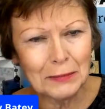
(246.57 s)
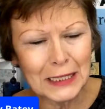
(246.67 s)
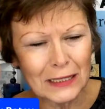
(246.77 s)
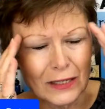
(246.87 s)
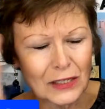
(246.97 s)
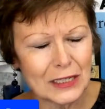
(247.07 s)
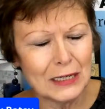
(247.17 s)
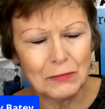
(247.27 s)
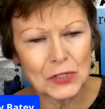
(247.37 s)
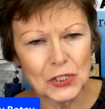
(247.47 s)
because it
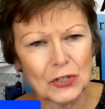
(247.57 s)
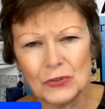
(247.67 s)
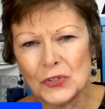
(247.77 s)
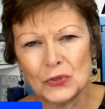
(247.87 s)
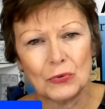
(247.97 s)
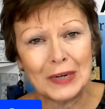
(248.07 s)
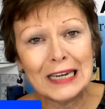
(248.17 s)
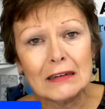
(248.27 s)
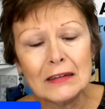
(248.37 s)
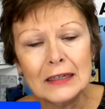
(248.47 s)
seems so
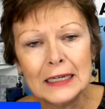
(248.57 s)
surreal.